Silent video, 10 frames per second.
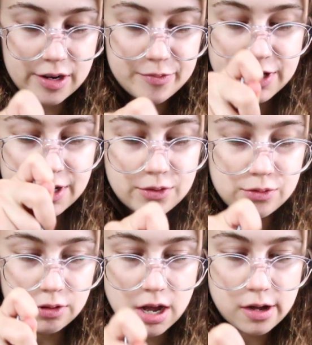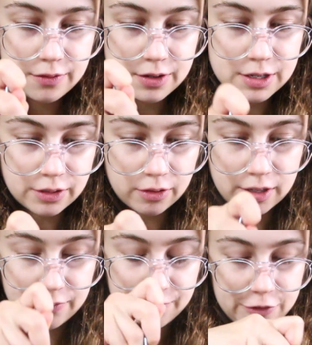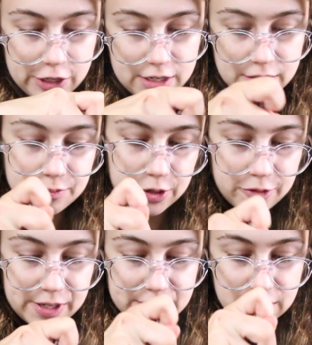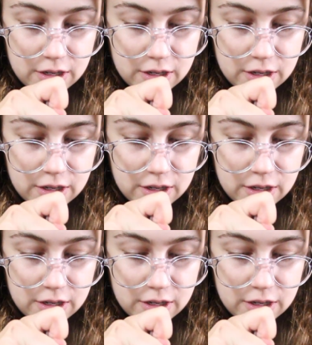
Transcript: I'm gonna let it cool off so I don't like freaking burn my tongue